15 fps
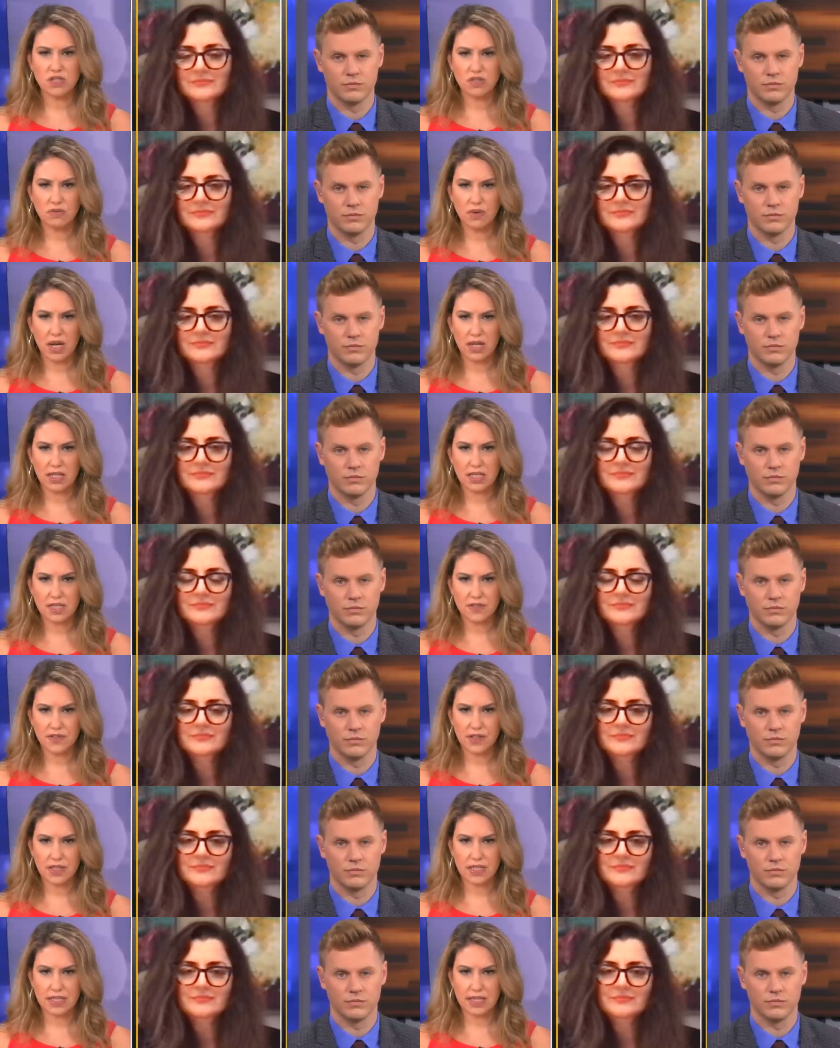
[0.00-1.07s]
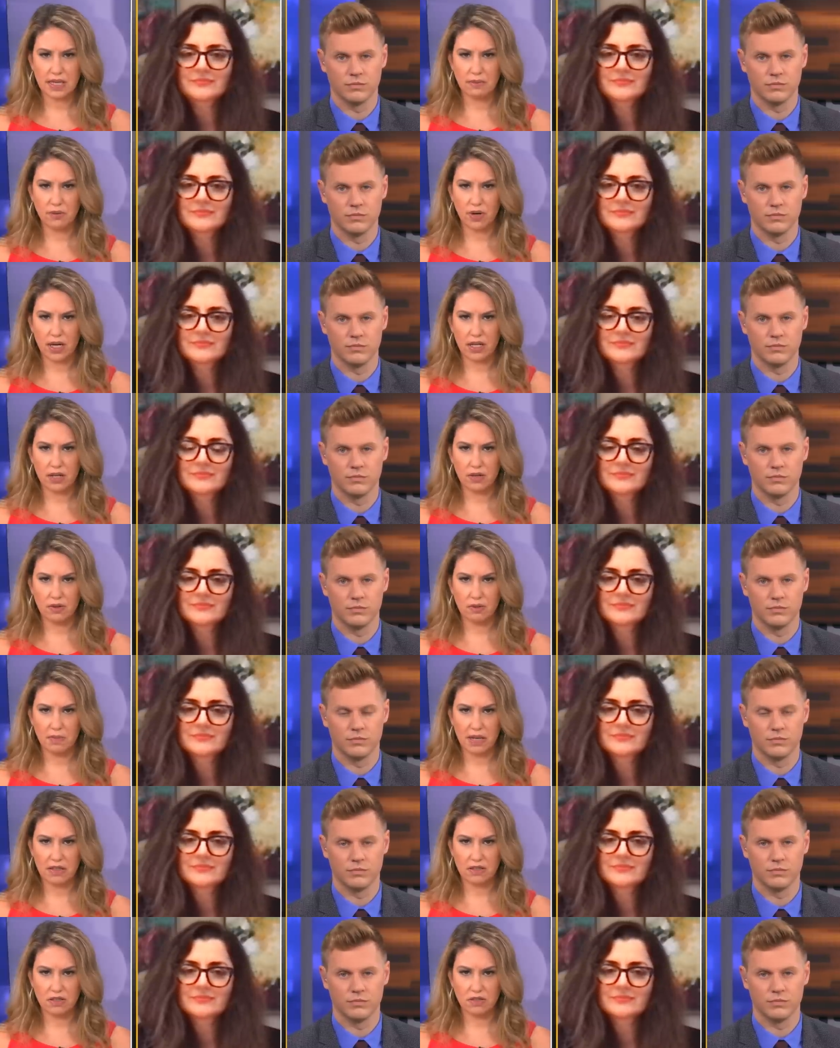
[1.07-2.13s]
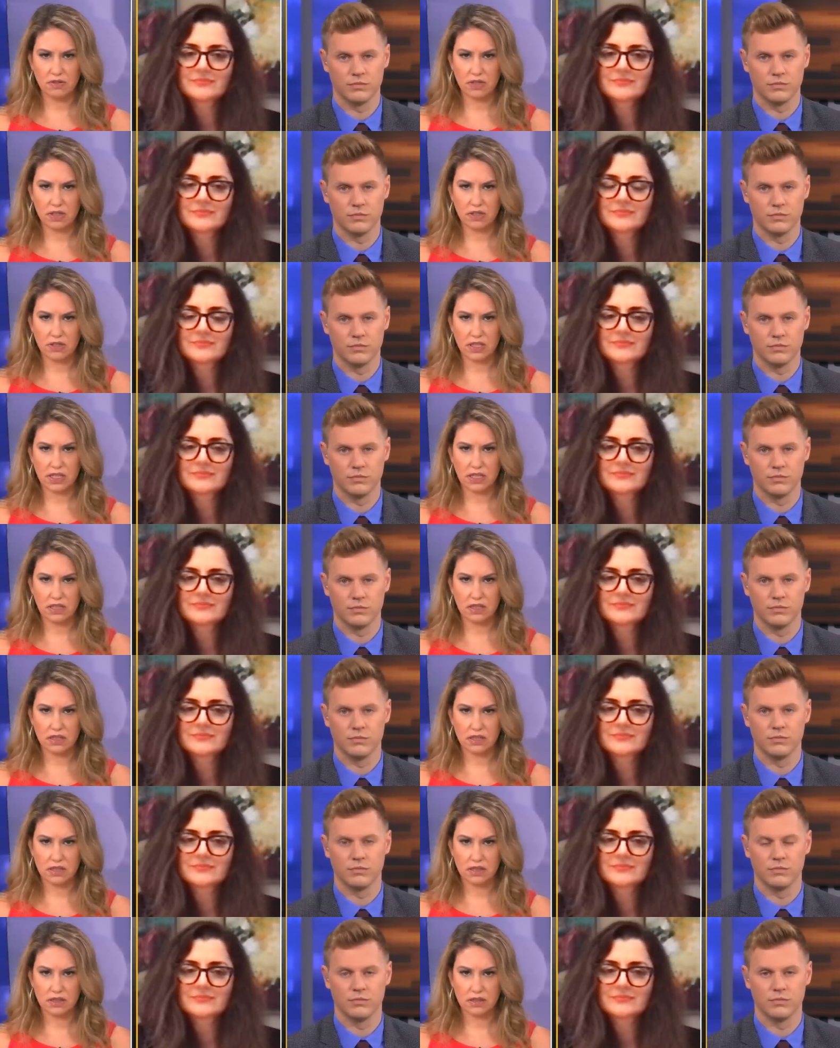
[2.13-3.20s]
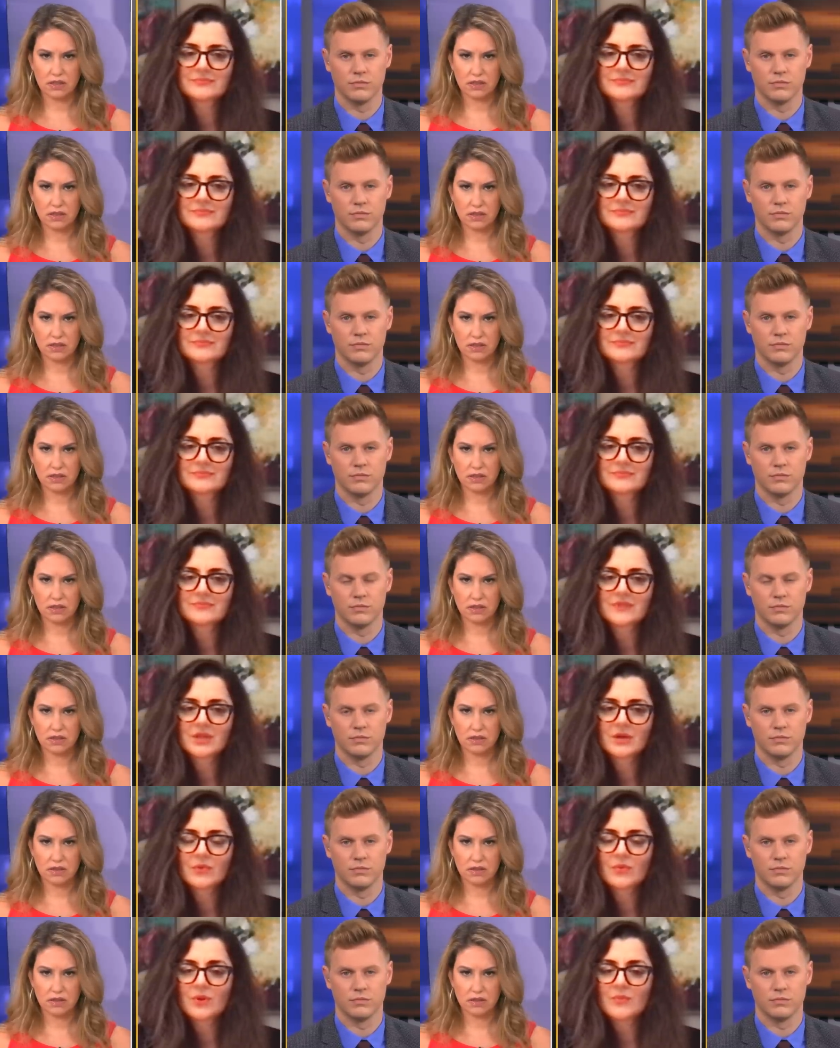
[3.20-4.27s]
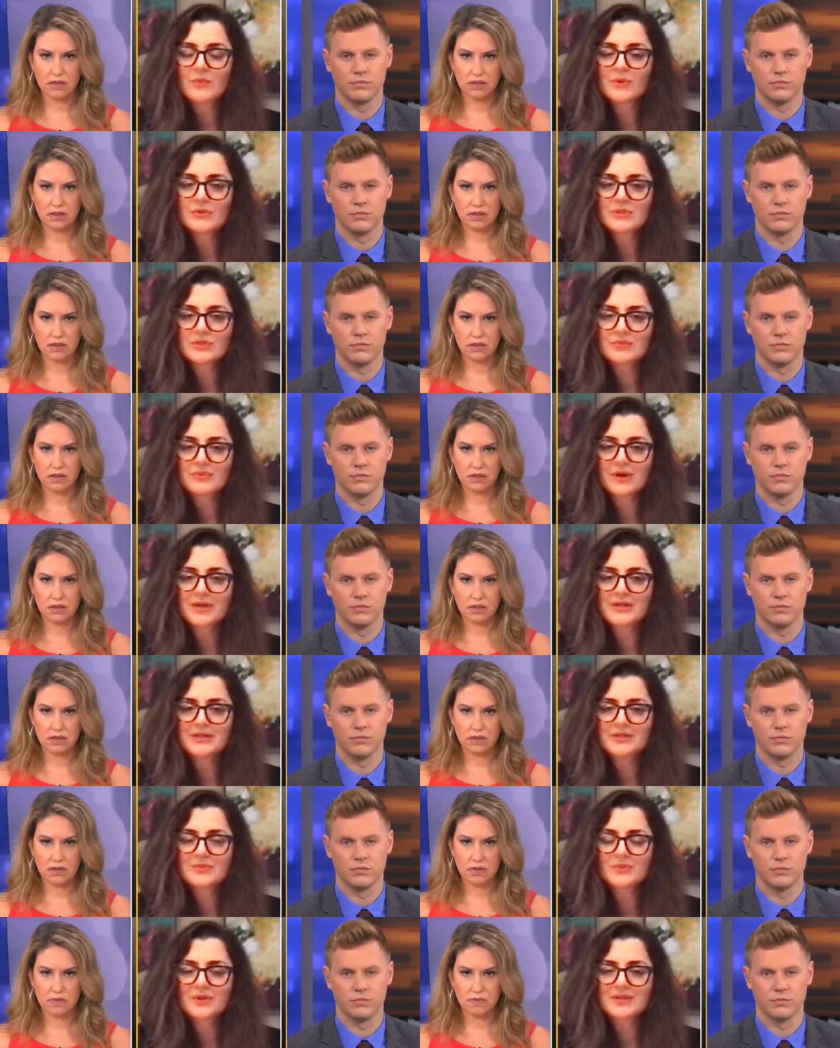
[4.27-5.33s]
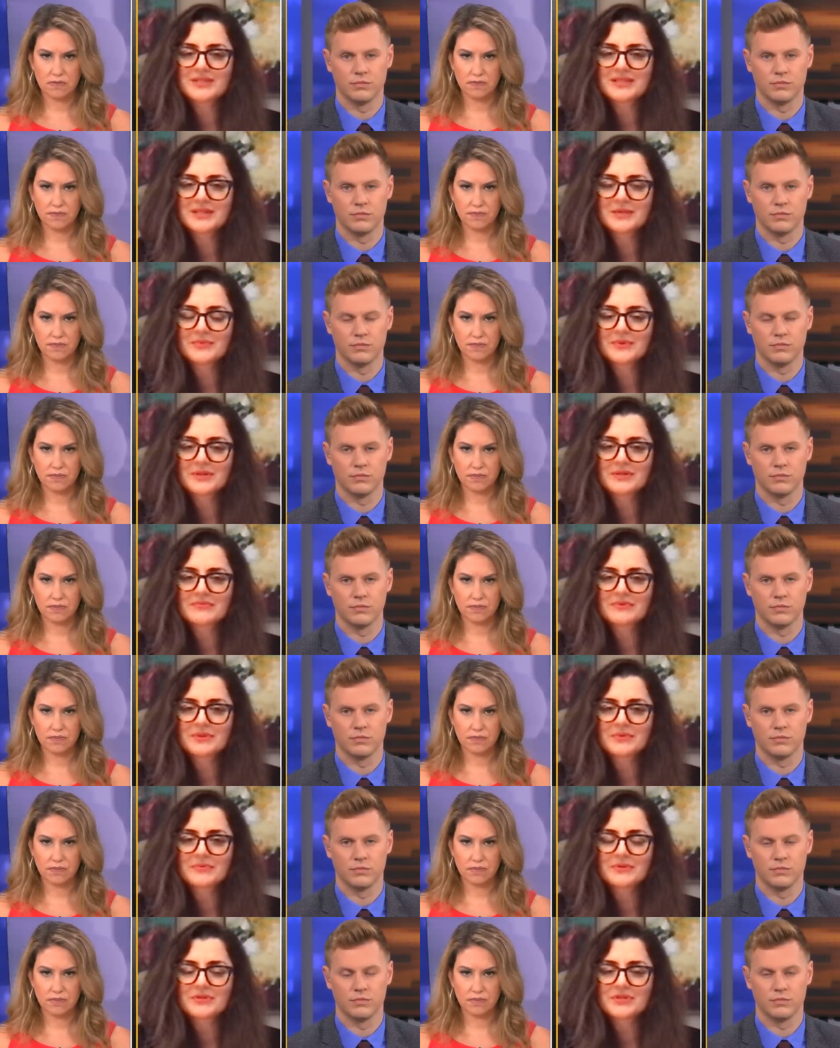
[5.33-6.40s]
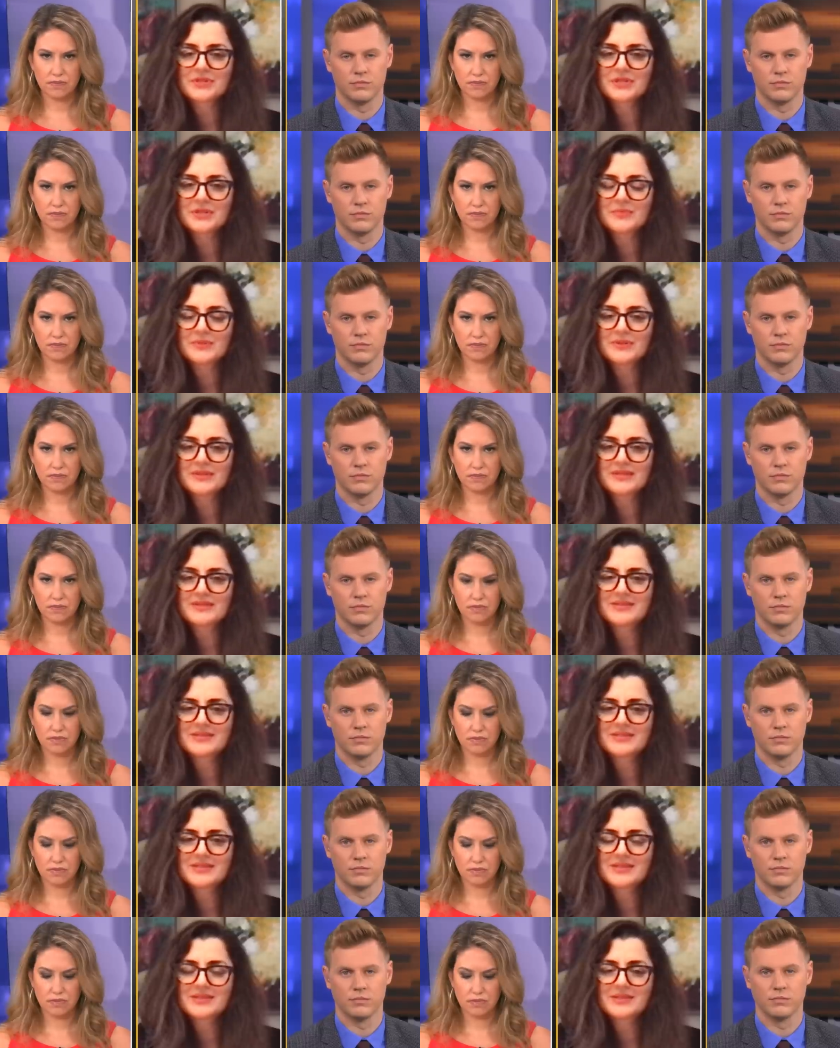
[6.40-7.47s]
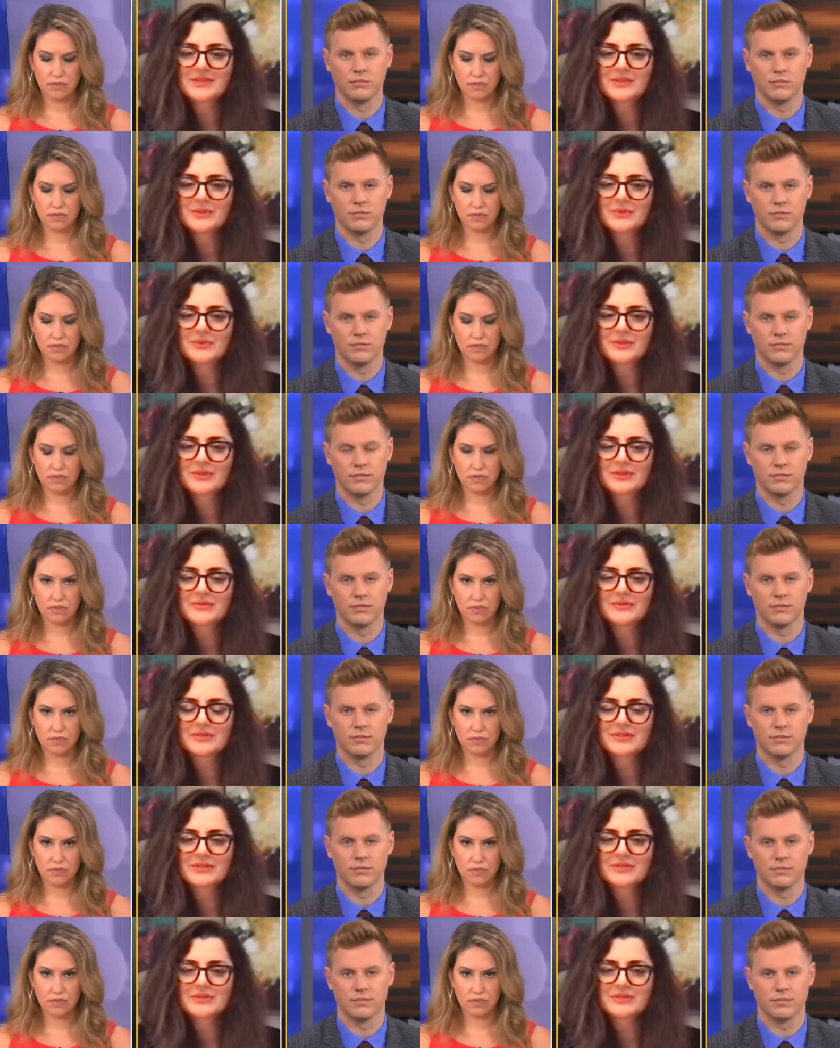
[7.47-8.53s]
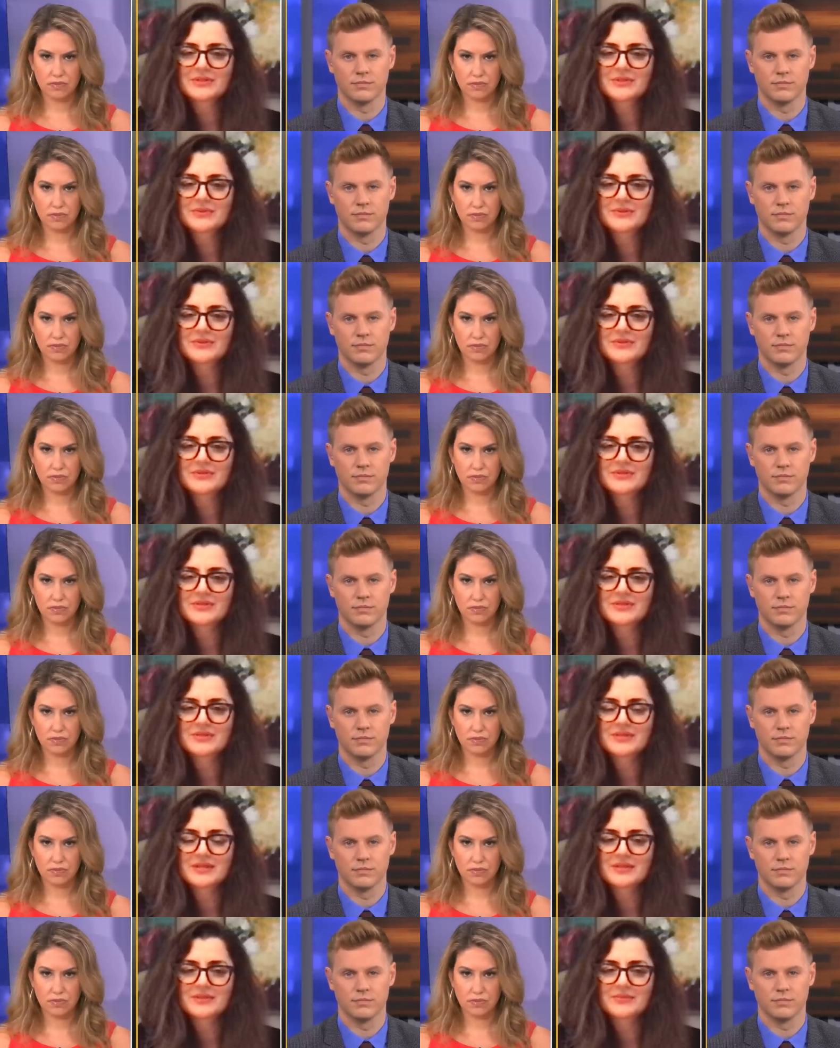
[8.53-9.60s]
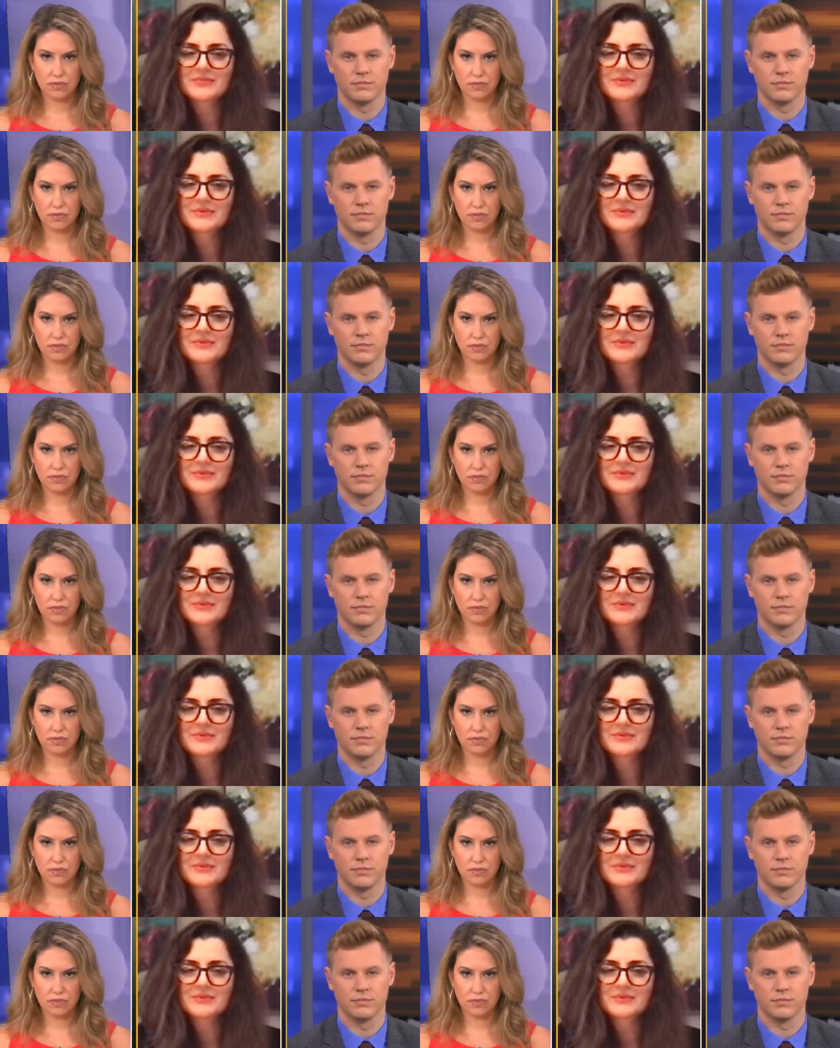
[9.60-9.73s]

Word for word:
Speaker 1: Iranians feel the same way, though, about the nuclear deal?
Speaker 2: Well, most Iranians want to get rid of their regime, and they see that the nuclear deal is going to sustain the